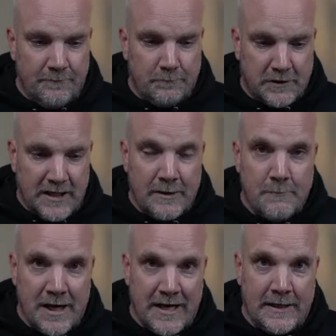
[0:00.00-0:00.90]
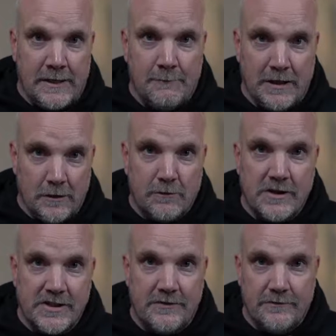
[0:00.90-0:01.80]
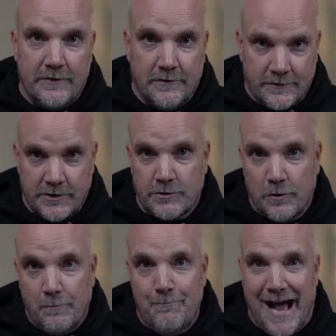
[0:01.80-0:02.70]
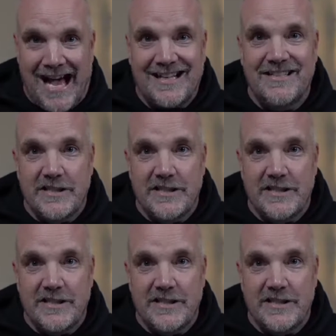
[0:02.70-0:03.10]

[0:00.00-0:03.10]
bringing my locus of control back